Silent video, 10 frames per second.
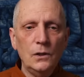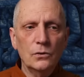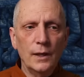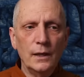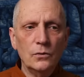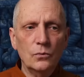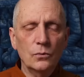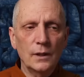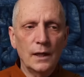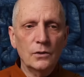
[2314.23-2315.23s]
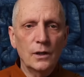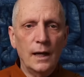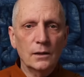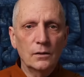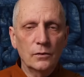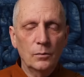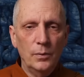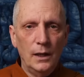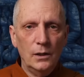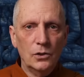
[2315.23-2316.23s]
So that's, that's an act of
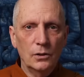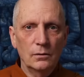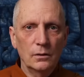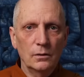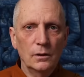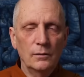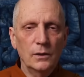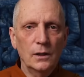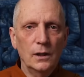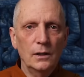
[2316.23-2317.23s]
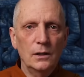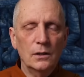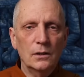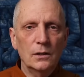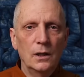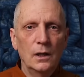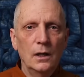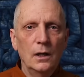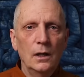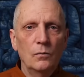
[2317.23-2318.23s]
compassion. Uh, loving kindness
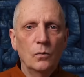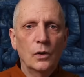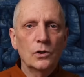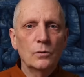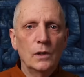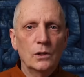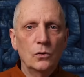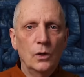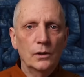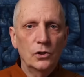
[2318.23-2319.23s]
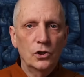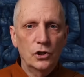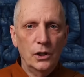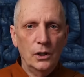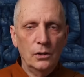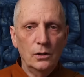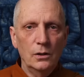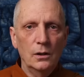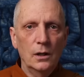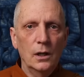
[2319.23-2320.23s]
wants, makes you want to
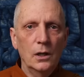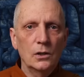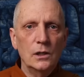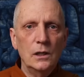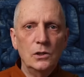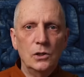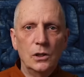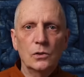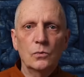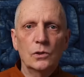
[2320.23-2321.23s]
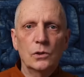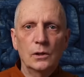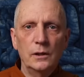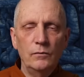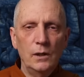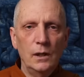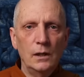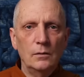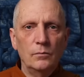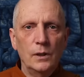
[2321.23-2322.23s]
share teachings which
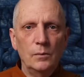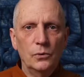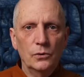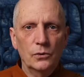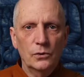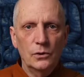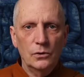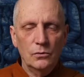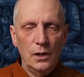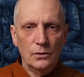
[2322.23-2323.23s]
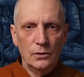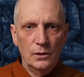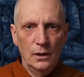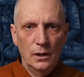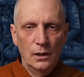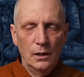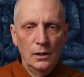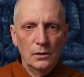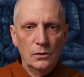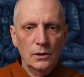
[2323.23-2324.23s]
alleviate people's distress.
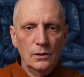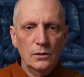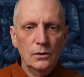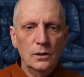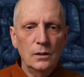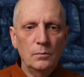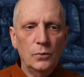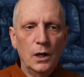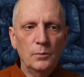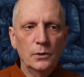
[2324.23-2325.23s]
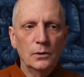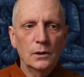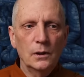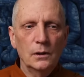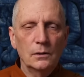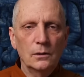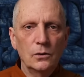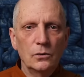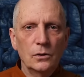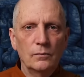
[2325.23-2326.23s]
So this is the proper uh,
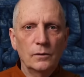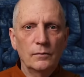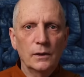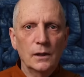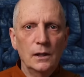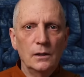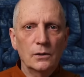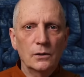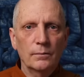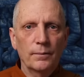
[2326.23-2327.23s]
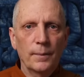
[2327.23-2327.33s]
use of loving kindness.